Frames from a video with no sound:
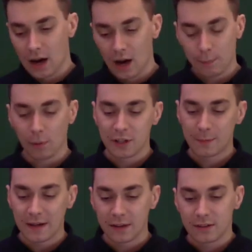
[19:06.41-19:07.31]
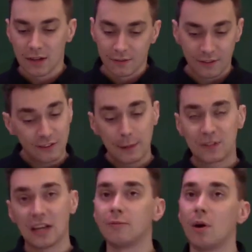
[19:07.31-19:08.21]
I probably spend
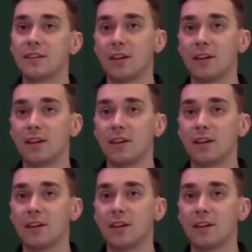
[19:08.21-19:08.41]
50% of my